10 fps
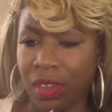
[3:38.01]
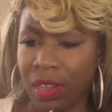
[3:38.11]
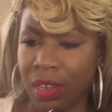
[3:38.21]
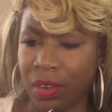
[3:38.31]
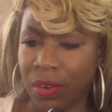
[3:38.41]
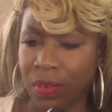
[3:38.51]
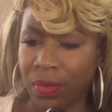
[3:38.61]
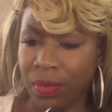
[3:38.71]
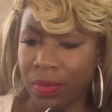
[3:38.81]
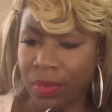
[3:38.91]
color.
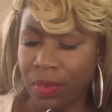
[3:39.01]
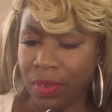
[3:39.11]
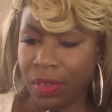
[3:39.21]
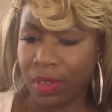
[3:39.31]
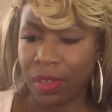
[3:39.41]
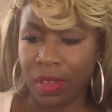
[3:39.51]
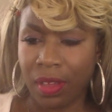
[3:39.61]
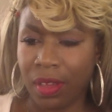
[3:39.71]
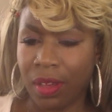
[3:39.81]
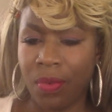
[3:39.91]

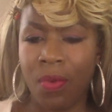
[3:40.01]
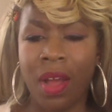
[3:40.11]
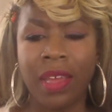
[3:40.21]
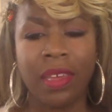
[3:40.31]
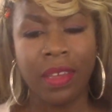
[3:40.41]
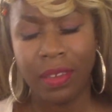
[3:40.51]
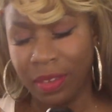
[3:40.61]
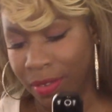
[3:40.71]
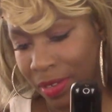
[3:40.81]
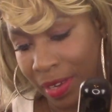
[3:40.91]
Why can't, okay.